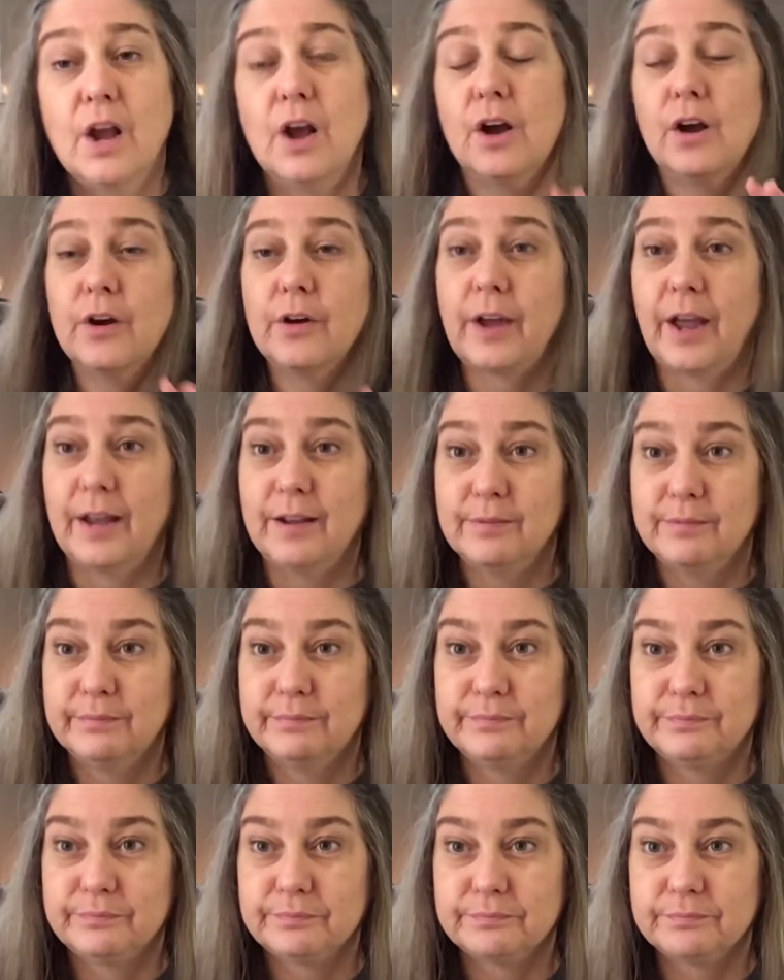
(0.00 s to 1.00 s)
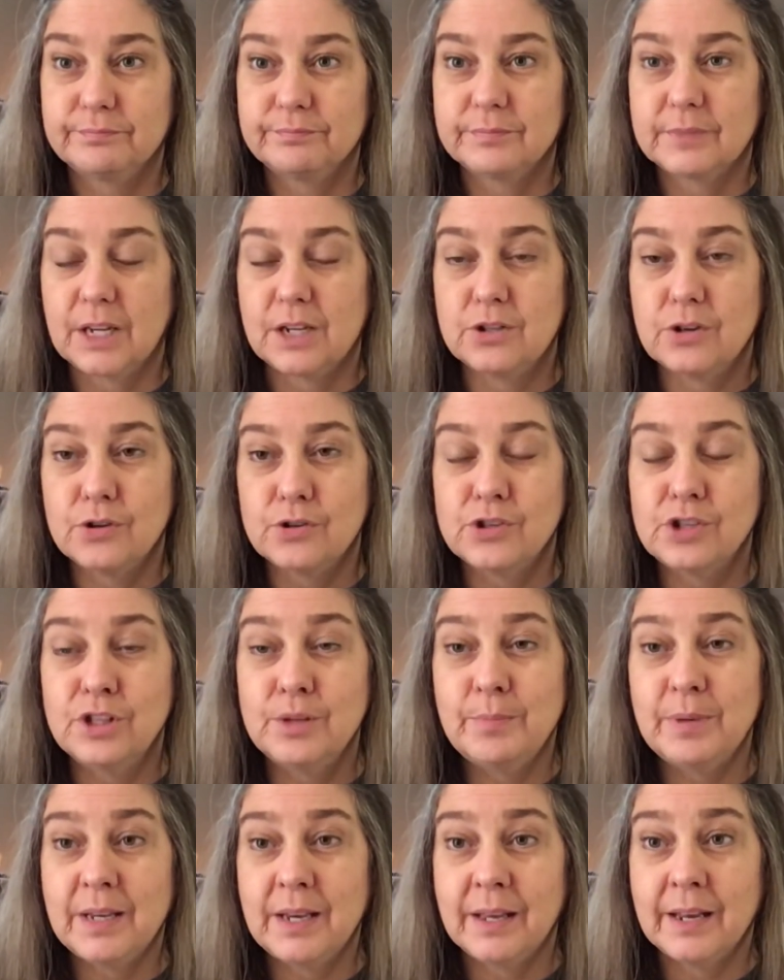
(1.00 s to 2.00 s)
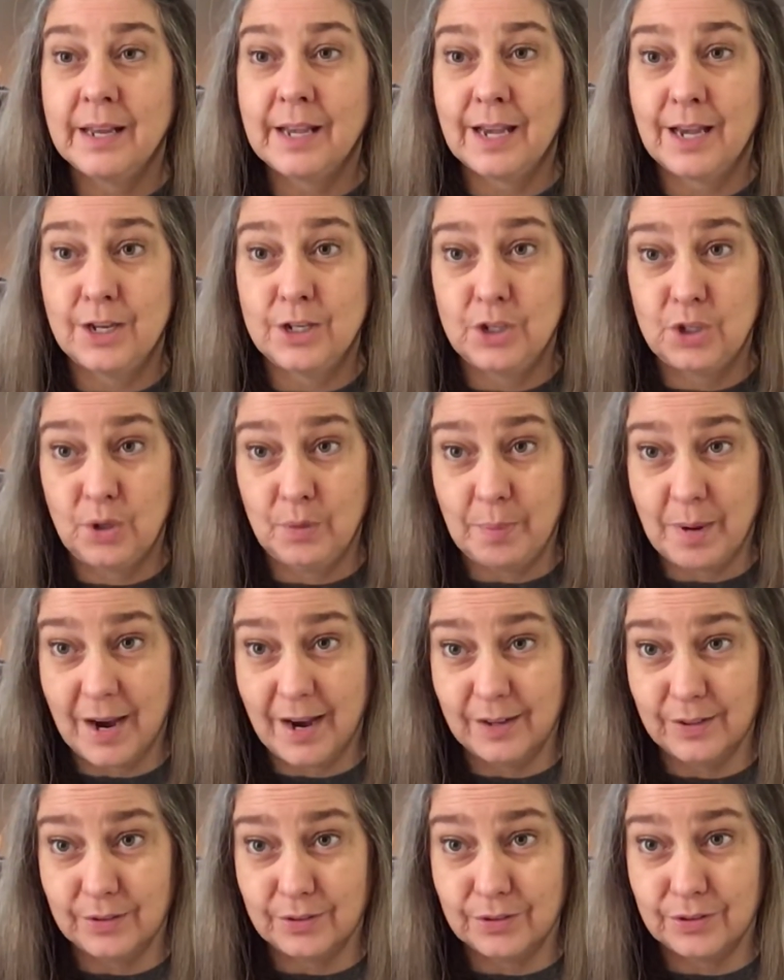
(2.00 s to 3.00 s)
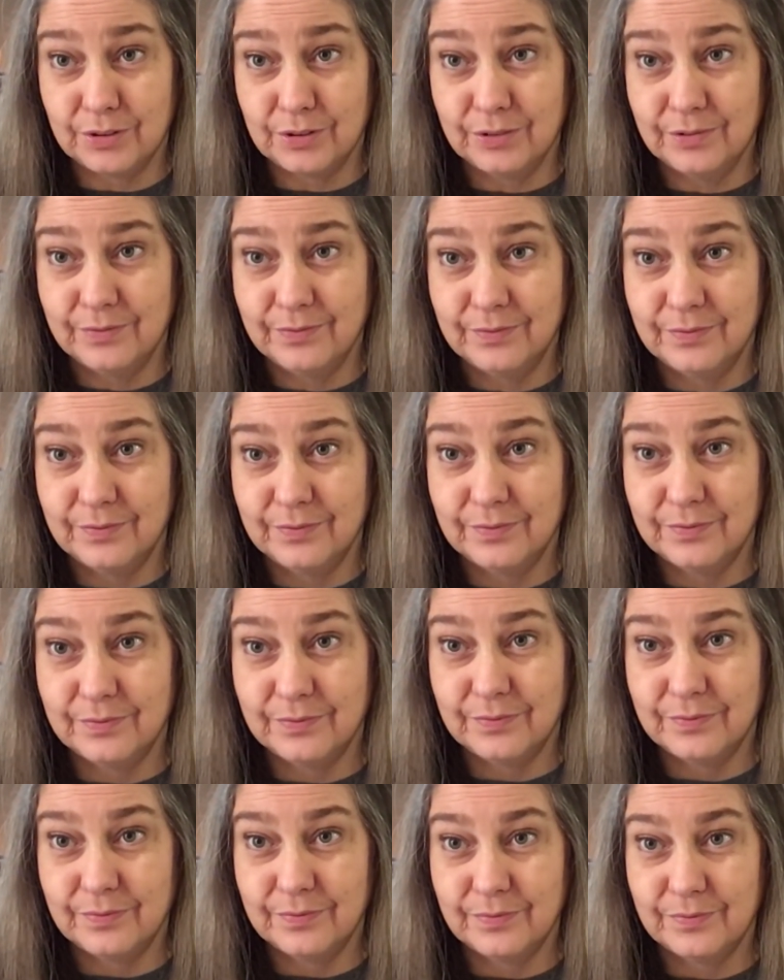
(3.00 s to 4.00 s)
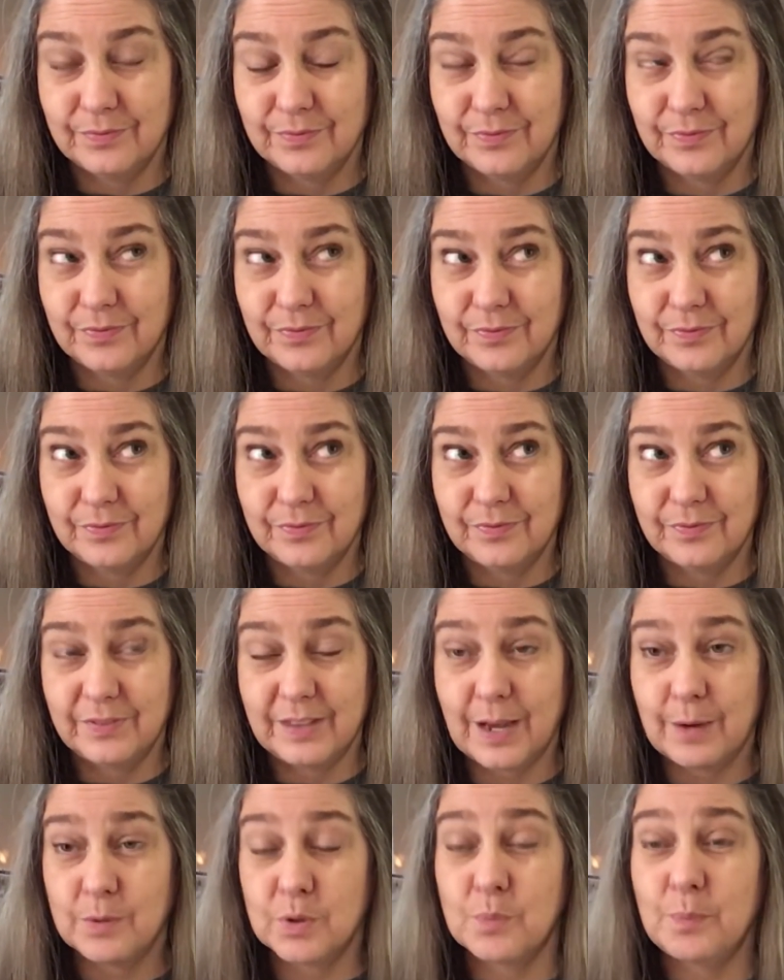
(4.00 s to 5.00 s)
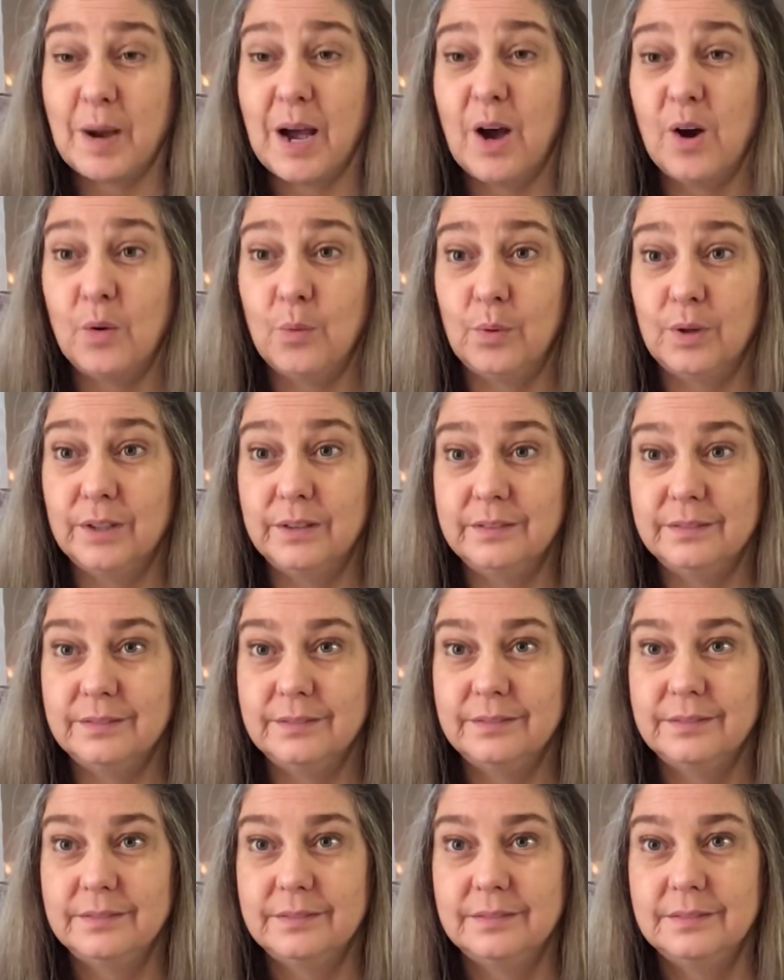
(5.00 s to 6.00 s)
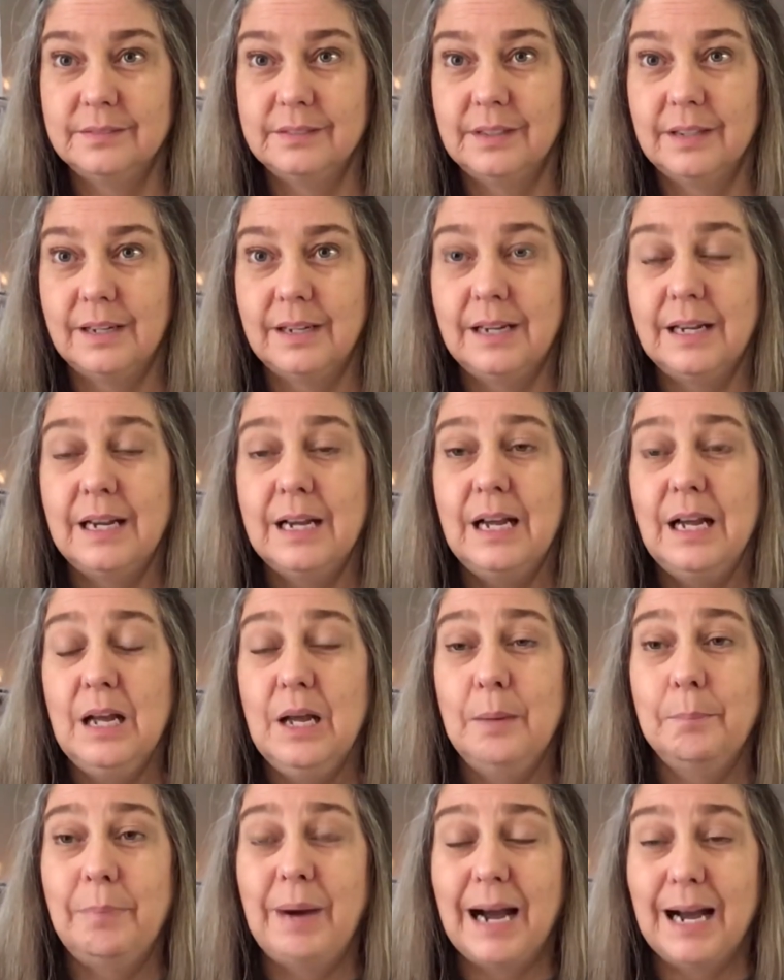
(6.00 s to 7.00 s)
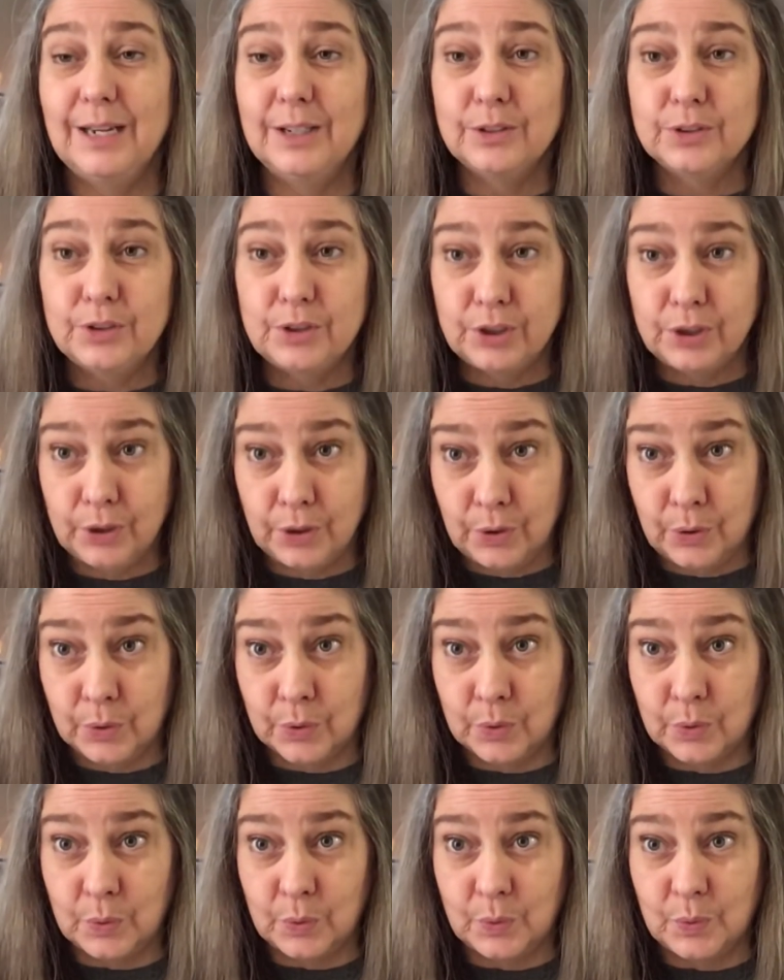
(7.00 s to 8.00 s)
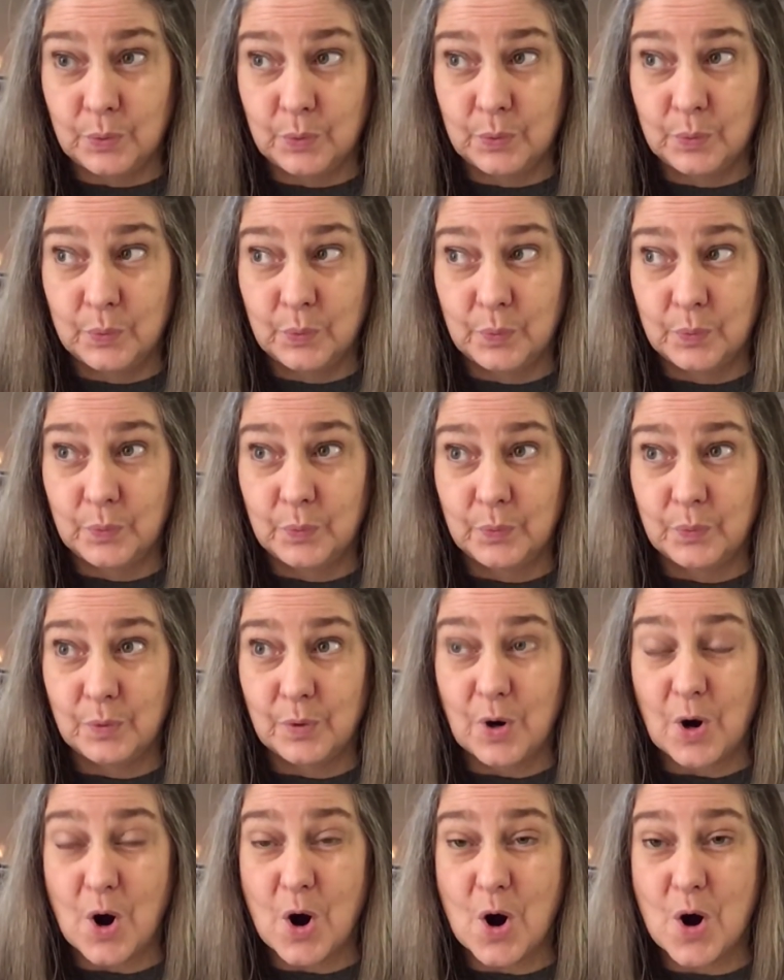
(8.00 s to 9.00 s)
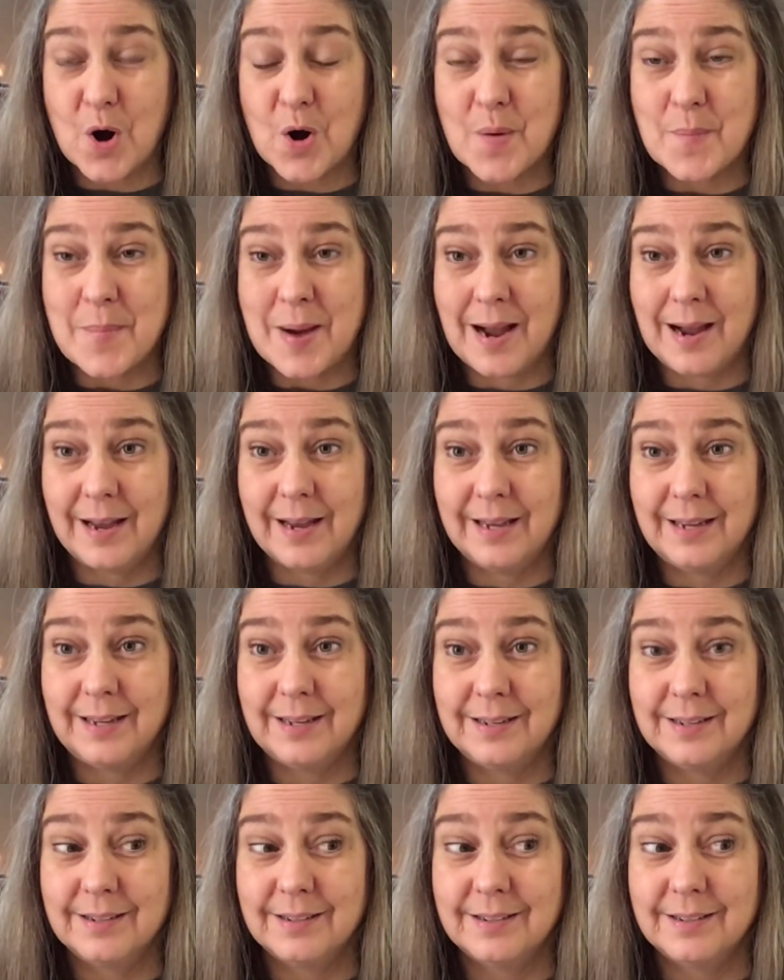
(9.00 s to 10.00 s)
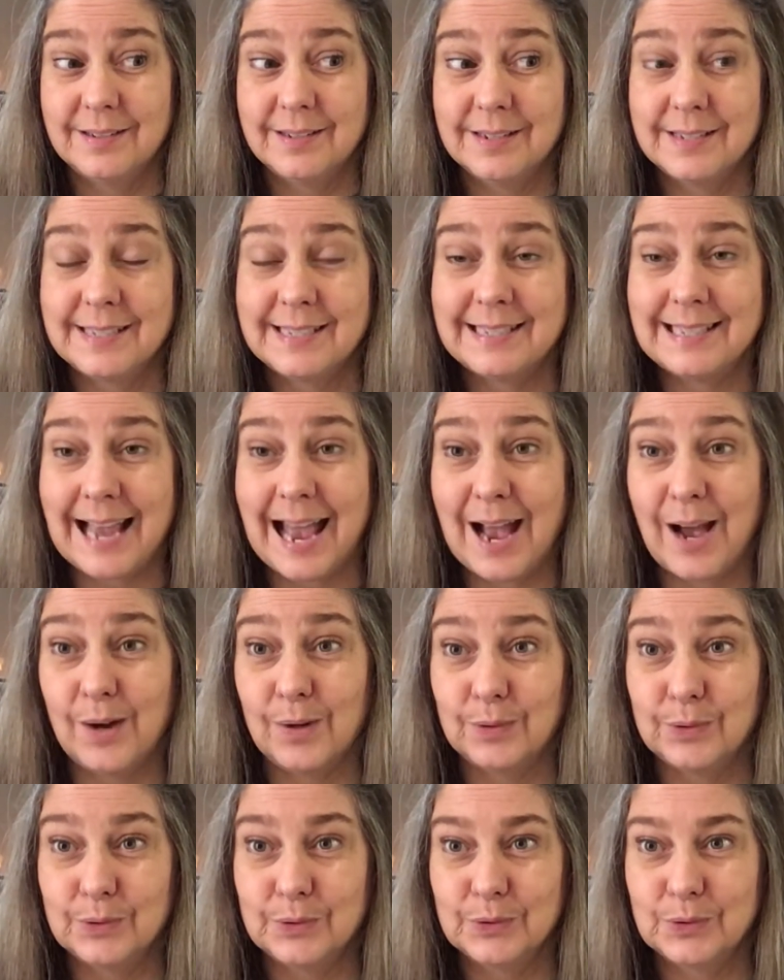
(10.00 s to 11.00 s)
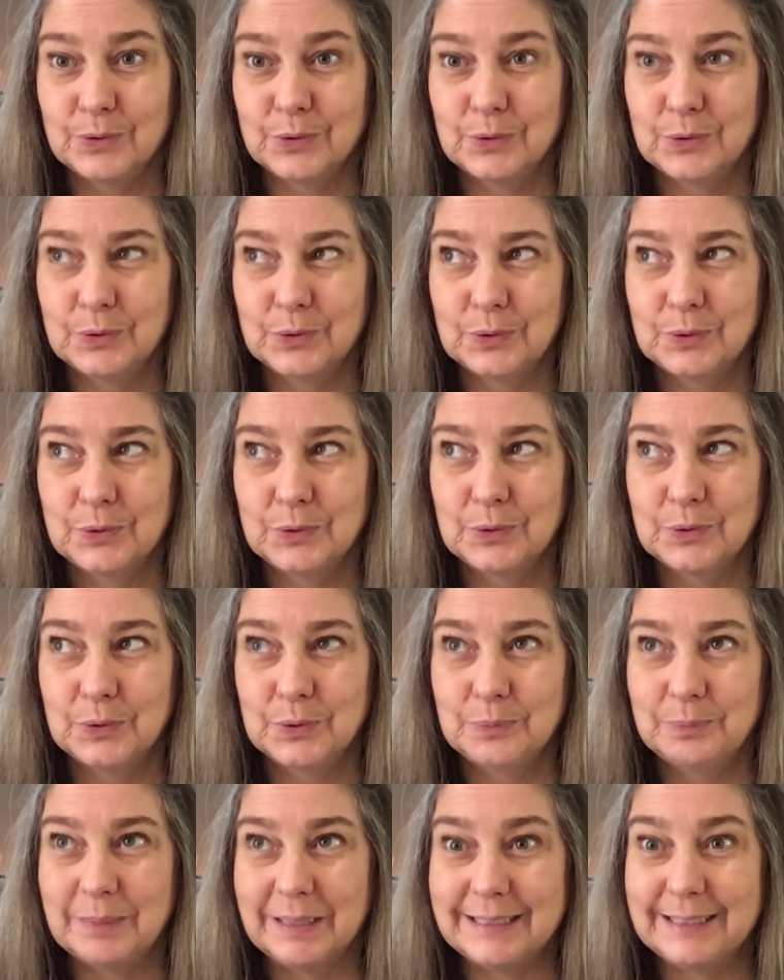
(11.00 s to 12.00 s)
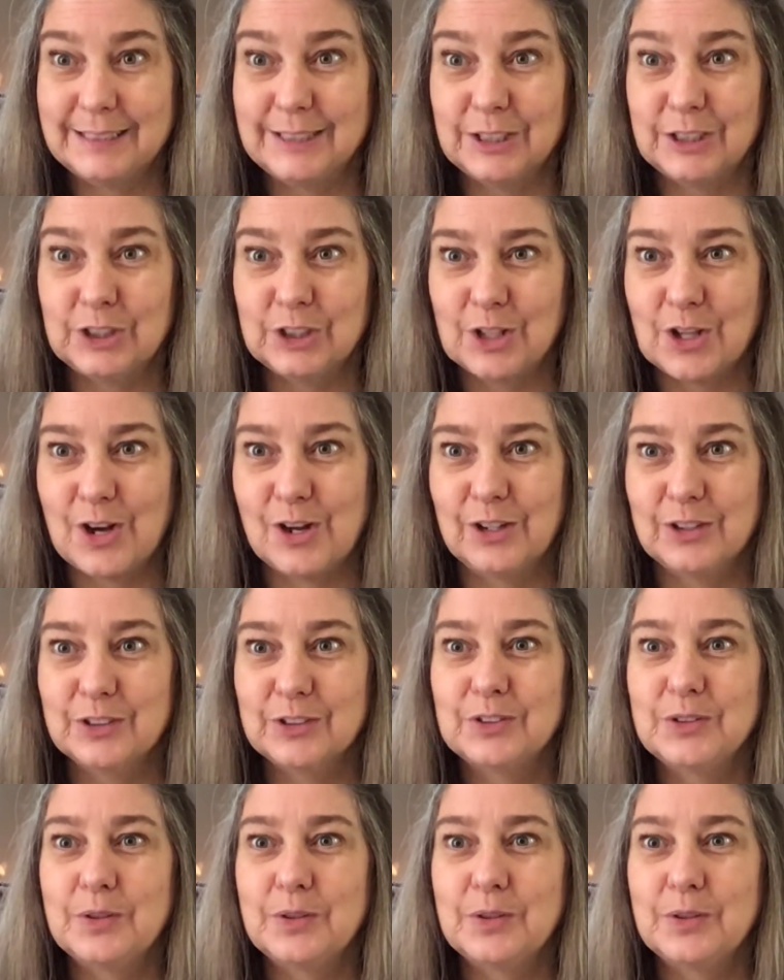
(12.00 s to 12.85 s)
Okay, told you in the beginning I had two piles. That was pile one. Pile two are my sows, my stitch alongs.